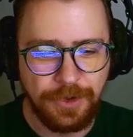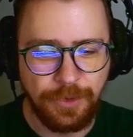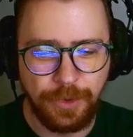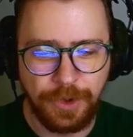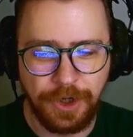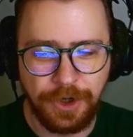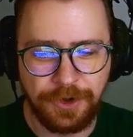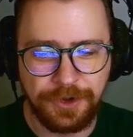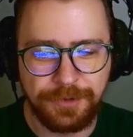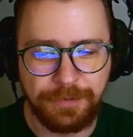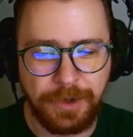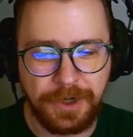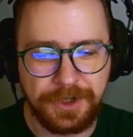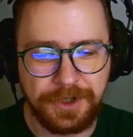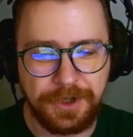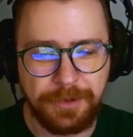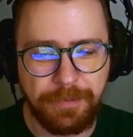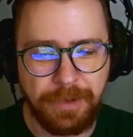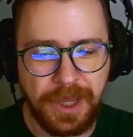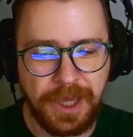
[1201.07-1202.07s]
we are
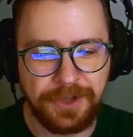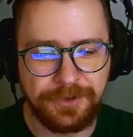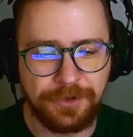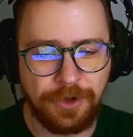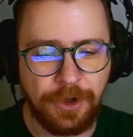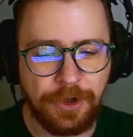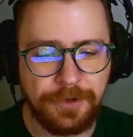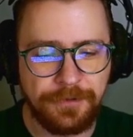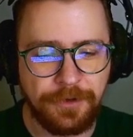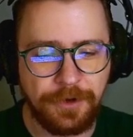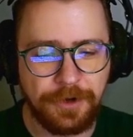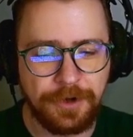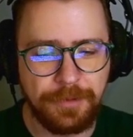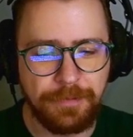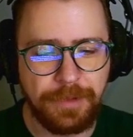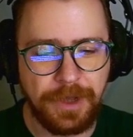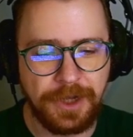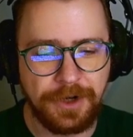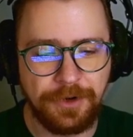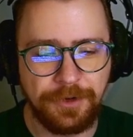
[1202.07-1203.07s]
expected to pass all of our
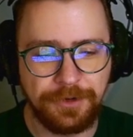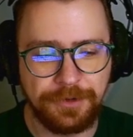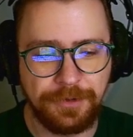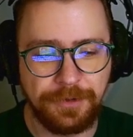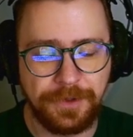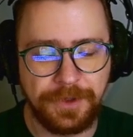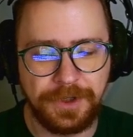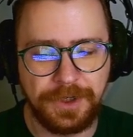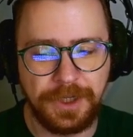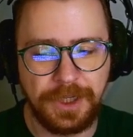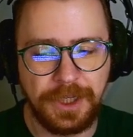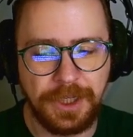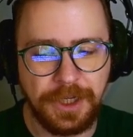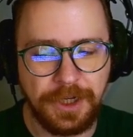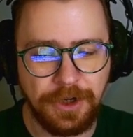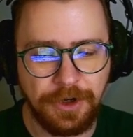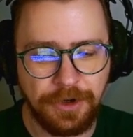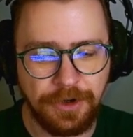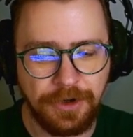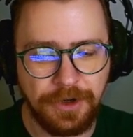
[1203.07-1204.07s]
competitors within a
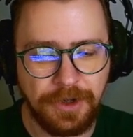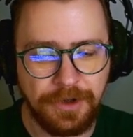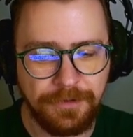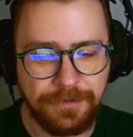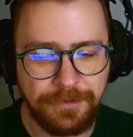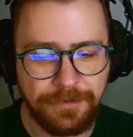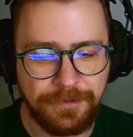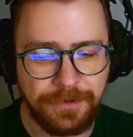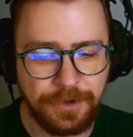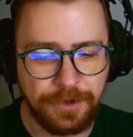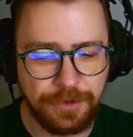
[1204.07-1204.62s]
year of field